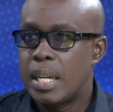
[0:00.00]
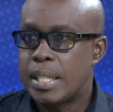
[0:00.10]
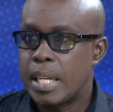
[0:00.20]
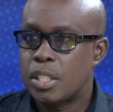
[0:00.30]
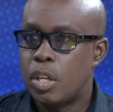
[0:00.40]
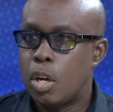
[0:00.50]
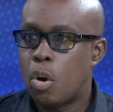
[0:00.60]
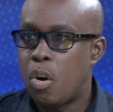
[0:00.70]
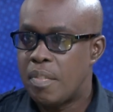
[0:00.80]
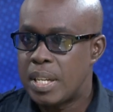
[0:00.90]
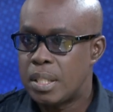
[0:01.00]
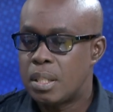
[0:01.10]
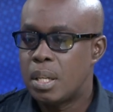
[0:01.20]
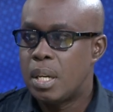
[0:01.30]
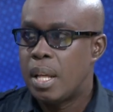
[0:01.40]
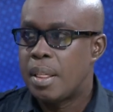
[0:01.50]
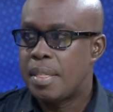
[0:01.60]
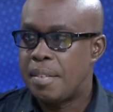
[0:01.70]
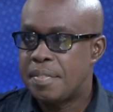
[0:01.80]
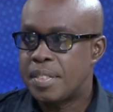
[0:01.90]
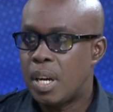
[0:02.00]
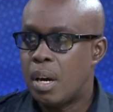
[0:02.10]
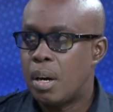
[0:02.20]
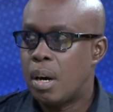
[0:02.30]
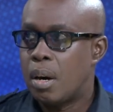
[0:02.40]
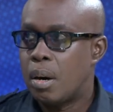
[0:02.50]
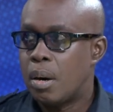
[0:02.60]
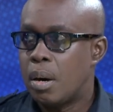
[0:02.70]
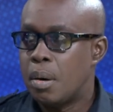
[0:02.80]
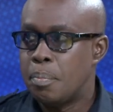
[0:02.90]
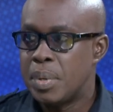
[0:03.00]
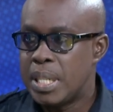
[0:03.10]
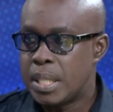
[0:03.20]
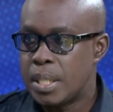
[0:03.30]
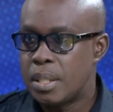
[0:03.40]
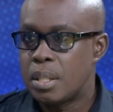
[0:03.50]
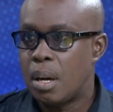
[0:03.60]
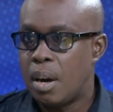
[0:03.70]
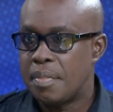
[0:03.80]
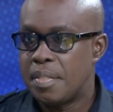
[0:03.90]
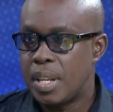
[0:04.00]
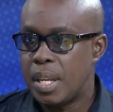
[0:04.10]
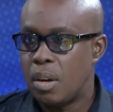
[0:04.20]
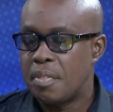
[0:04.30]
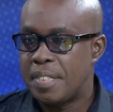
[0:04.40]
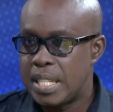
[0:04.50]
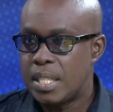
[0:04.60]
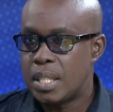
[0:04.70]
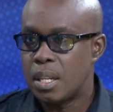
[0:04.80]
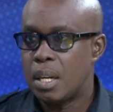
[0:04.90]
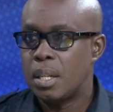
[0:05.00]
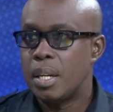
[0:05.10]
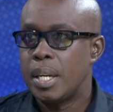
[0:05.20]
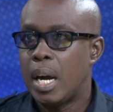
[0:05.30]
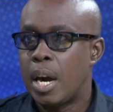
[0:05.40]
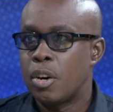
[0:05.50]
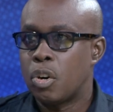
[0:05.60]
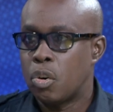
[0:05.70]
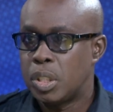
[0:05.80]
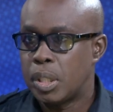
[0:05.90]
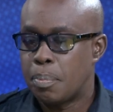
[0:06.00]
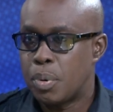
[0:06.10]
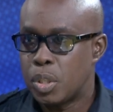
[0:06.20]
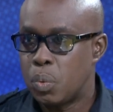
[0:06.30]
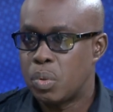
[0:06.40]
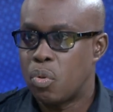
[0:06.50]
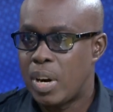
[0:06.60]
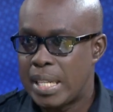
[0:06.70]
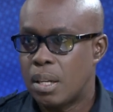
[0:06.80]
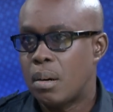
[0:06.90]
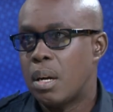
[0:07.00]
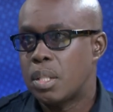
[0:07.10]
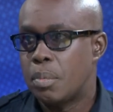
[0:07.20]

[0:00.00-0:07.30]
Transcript: that actually covers theft or, or, or, or breaches of the offences under the agriculture produce right across the